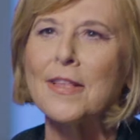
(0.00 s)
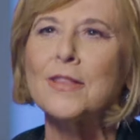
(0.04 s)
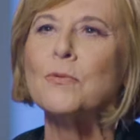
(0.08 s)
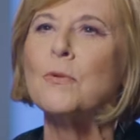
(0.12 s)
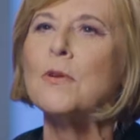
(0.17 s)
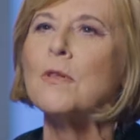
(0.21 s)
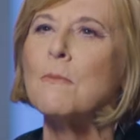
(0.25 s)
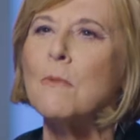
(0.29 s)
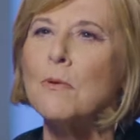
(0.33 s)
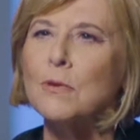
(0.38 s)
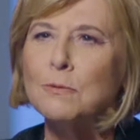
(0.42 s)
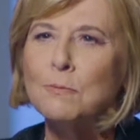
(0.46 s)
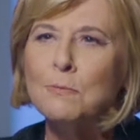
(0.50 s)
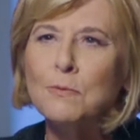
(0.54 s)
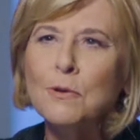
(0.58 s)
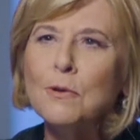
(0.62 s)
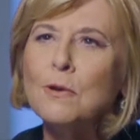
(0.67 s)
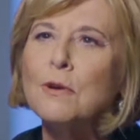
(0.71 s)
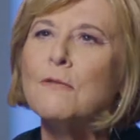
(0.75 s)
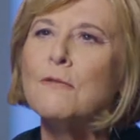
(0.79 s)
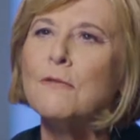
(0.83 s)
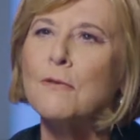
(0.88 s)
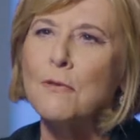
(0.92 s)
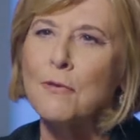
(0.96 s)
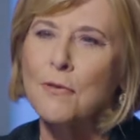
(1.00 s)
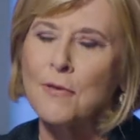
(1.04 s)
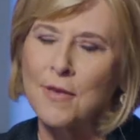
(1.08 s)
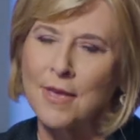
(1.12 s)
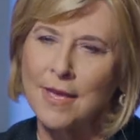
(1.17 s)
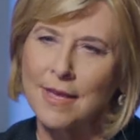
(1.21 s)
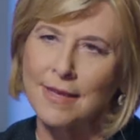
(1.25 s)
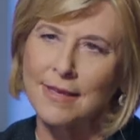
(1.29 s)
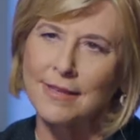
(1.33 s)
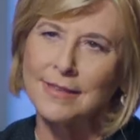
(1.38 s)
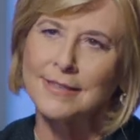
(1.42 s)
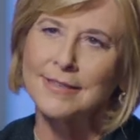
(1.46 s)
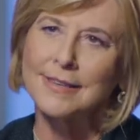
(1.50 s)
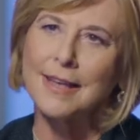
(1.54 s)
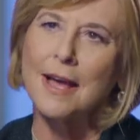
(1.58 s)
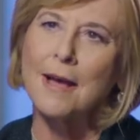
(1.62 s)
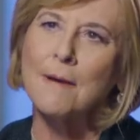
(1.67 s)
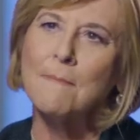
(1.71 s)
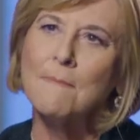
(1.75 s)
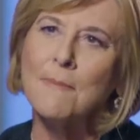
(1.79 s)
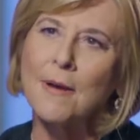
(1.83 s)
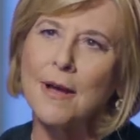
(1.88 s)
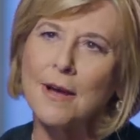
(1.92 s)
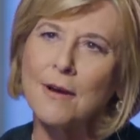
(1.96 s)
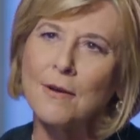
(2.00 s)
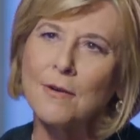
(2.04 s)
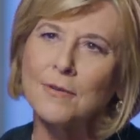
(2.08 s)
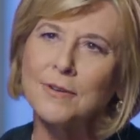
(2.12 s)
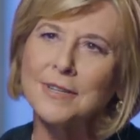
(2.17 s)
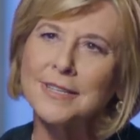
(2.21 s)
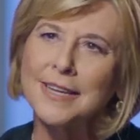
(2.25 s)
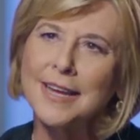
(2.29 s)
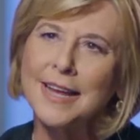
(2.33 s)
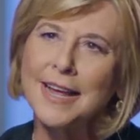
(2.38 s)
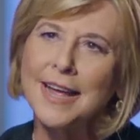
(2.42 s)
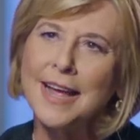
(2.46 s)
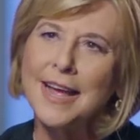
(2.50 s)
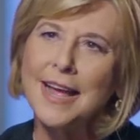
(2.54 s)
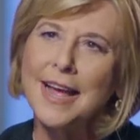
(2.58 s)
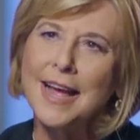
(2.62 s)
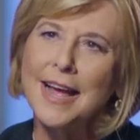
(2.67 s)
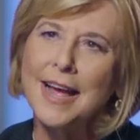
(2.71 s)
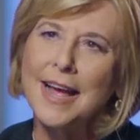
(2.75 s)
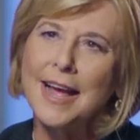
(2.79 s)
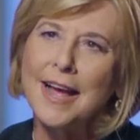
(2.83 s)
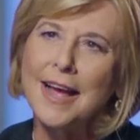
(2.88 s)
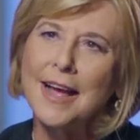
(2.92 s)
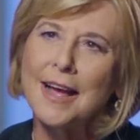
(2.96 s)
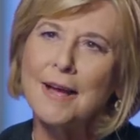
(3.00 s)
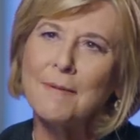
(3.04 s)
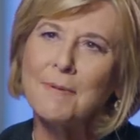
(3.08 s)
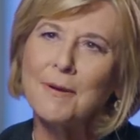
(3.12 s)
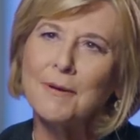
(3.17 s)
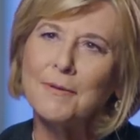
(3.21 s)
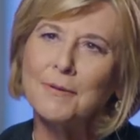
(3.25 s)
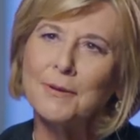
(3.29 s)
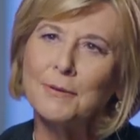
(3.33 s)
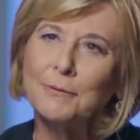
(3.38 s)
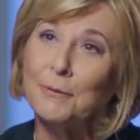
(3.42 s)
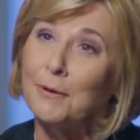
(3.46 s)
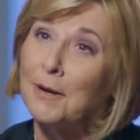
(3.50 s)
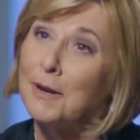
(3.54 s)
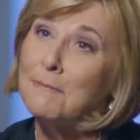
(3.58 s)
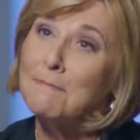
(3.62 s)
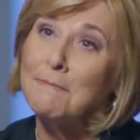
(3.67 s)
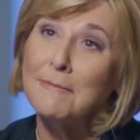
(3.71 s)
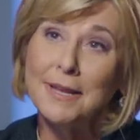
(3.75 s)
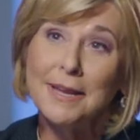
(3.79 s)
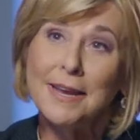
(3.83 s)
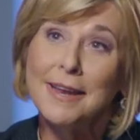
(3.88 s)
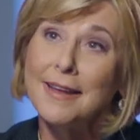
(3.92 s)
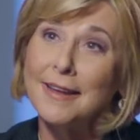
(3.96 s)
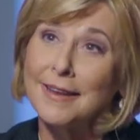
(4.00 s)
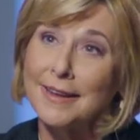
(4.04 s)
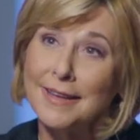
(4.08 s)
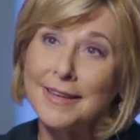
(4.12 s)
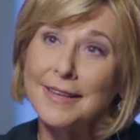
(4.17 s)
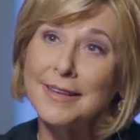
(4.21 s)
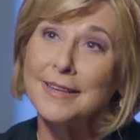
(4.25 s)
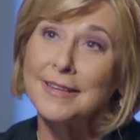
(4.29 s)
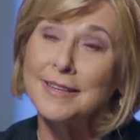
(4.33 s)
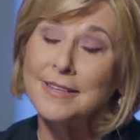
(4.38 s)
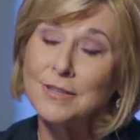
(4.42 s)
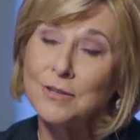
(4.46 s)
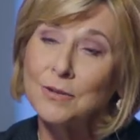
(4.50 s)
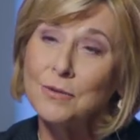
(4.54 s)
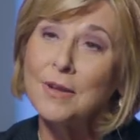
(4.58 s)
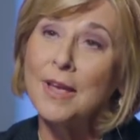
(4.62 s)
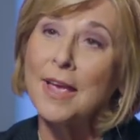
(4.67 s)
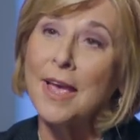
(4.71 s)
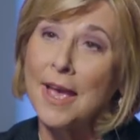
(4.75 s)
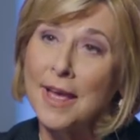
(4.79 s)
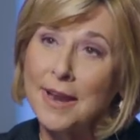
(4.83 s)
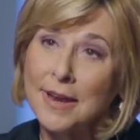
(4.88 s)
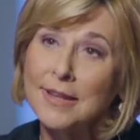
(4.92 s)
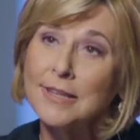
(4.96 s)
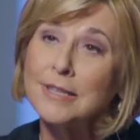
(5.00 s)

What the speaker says: that's one of the most beautiful things about great media is you can